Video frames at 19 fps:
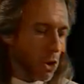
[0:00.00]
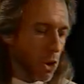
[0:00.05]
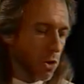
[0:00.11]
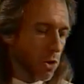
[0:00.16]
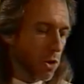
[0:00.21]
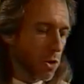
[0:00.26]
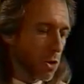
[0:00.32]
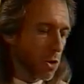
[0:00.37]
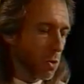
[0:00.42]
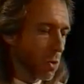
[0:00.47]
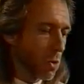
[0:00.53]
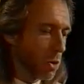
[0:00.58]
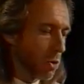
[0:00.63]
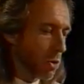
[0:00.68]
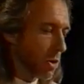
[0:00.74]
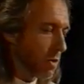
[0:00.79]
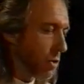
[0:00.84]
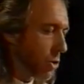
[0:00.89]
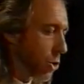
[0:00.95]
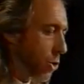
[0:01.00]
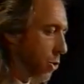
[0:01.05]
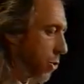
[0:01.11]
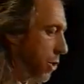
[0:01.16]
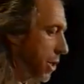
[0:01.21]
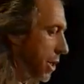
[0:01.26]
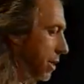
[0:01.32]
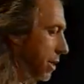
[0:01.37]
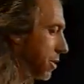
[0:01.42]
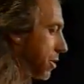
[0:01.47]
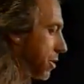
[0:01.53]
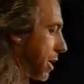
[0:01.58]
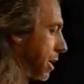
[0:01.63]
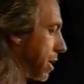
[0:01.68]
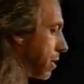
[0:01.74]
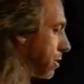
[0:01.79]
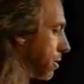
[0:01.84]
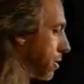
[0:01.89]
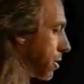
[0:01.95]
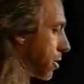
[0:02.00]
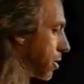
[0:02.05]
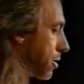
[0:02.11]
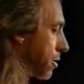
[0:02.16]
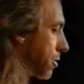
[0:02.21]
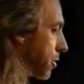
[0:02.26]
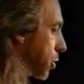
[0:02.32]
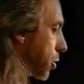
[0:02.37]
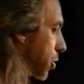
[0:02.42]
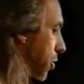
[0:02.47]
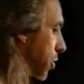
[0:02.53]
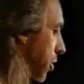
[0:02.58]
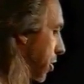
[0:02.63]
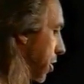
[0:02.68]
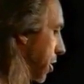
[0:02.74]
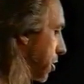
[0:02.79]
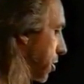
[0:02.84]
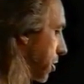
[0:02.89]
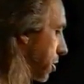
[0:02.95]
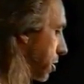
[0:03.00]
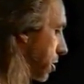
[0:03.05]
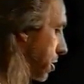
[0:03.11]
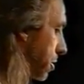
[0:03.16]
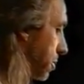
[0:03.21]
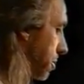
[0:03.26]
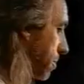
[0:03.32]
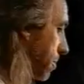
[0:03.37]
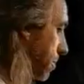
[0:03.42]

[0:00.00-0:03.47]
Just as the roots of the tree sink into the earth and are nourished,